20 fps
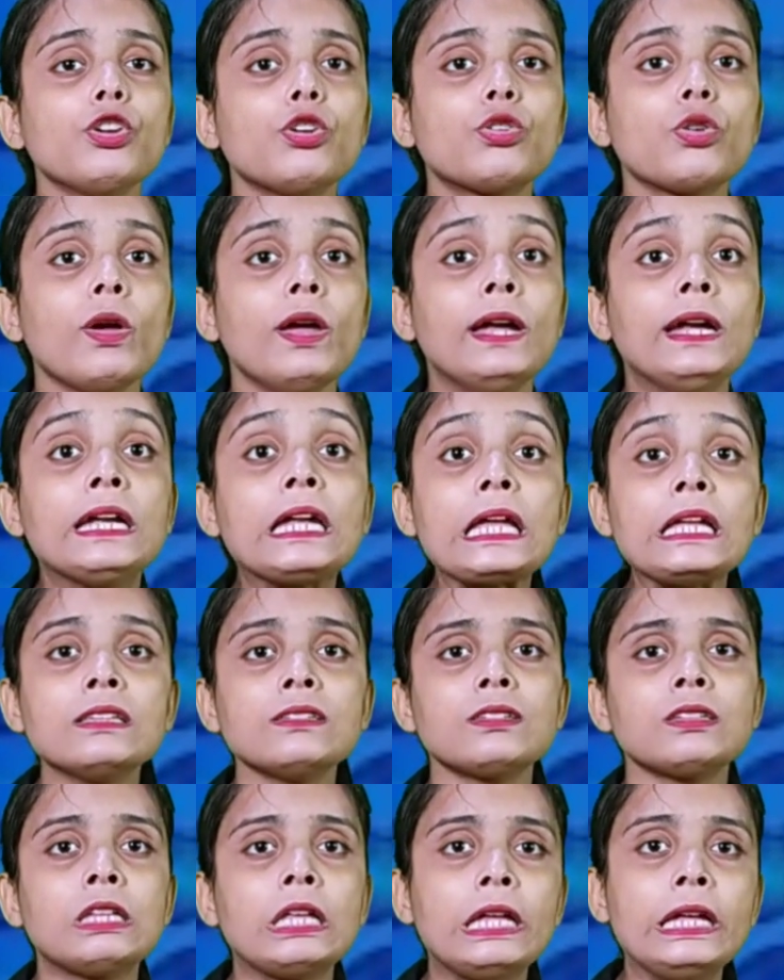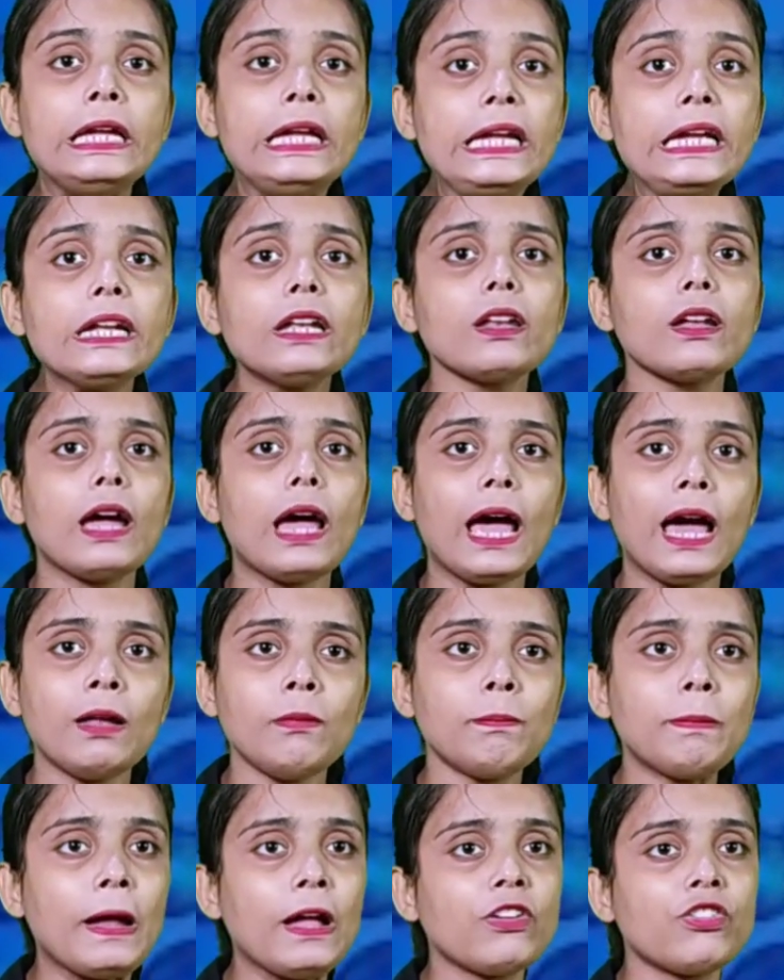Due to intense heat
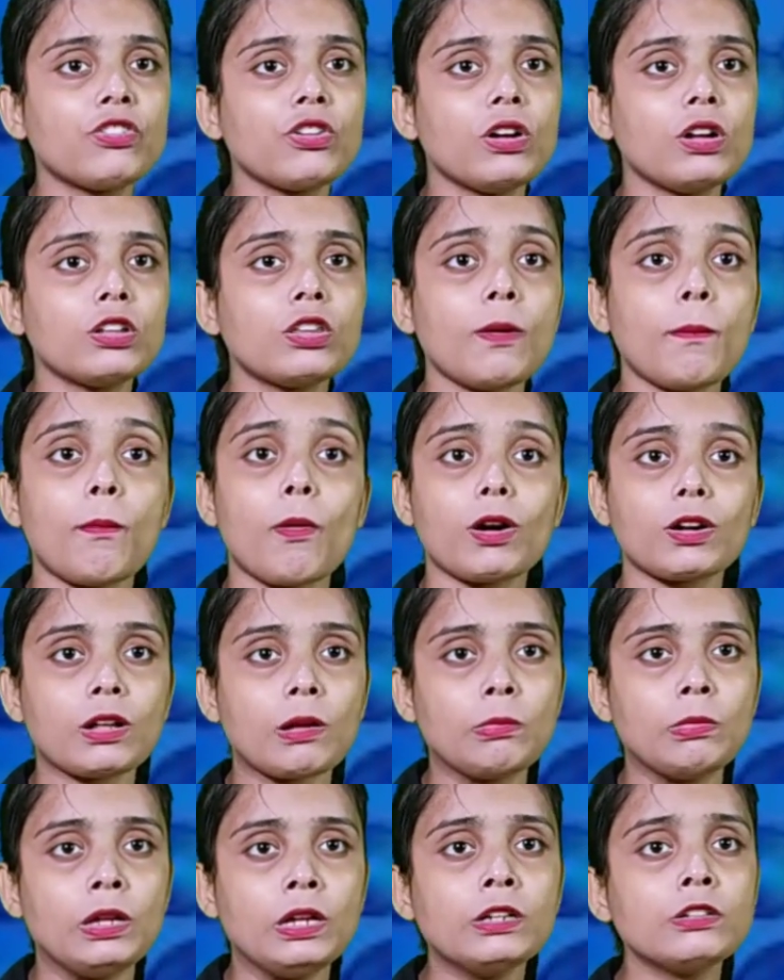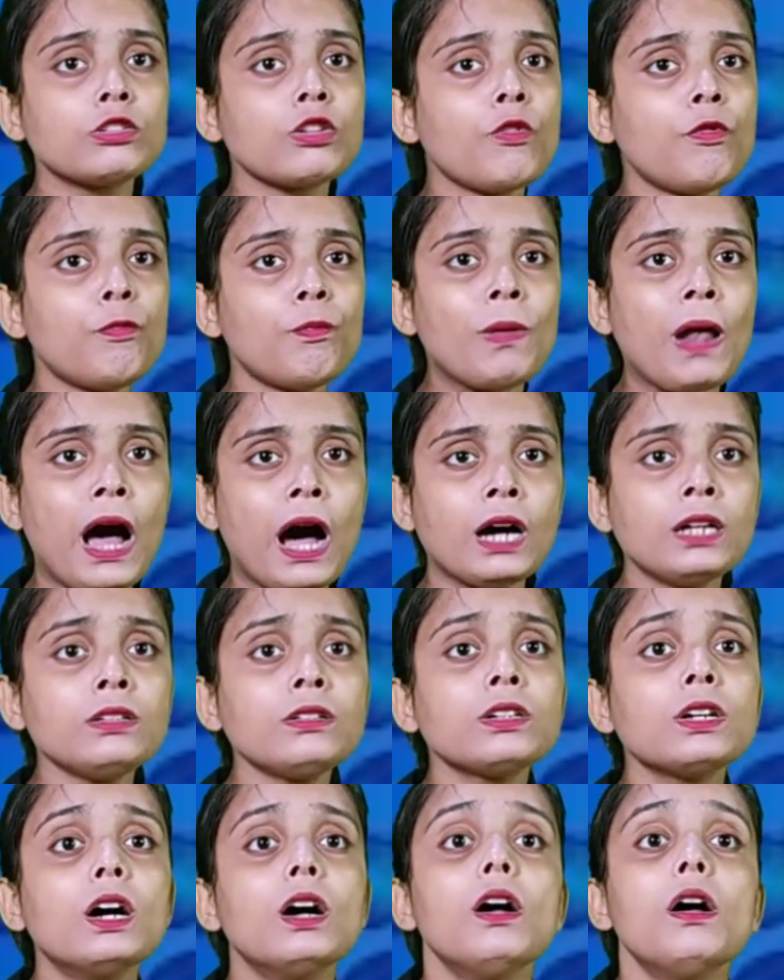and pressure, the bottom layers of
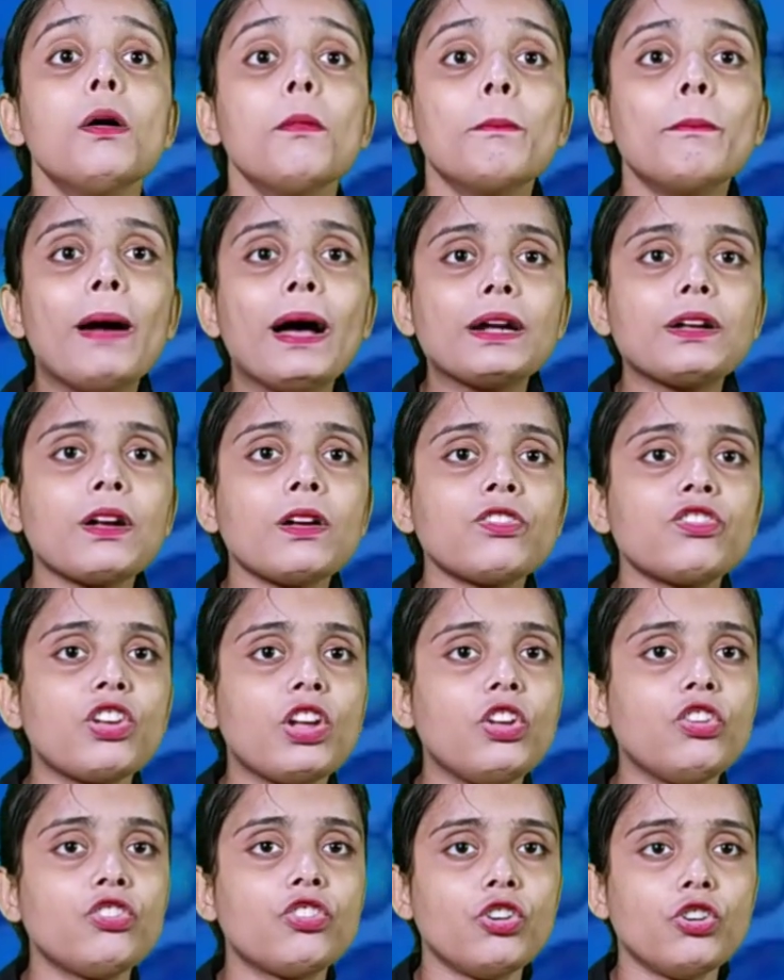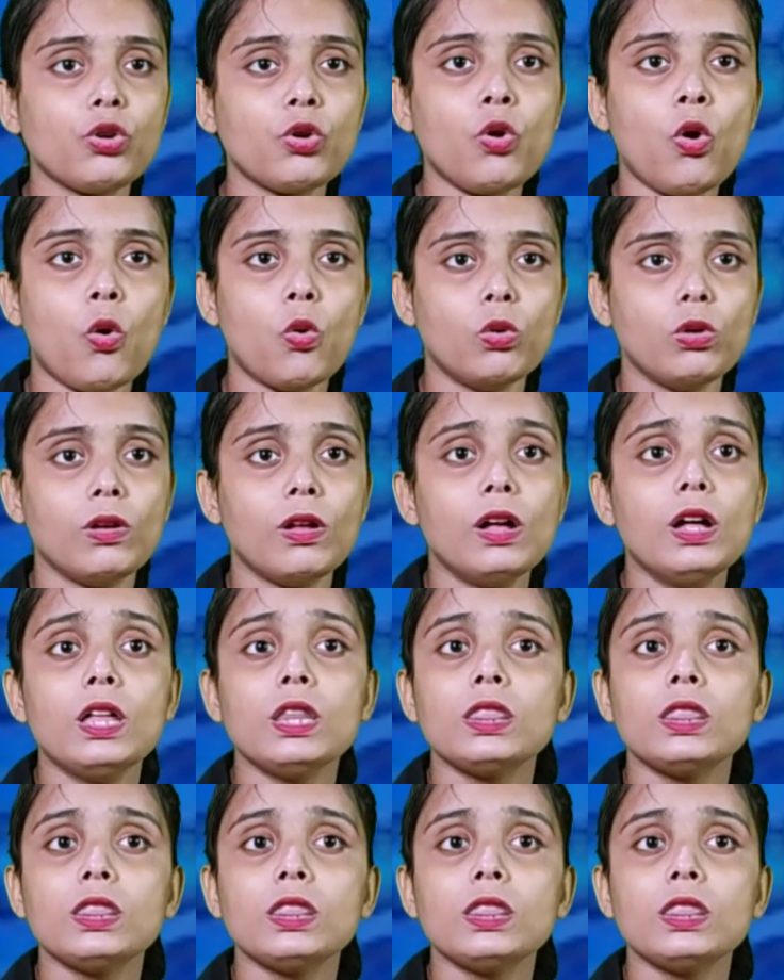plant matter change into coal.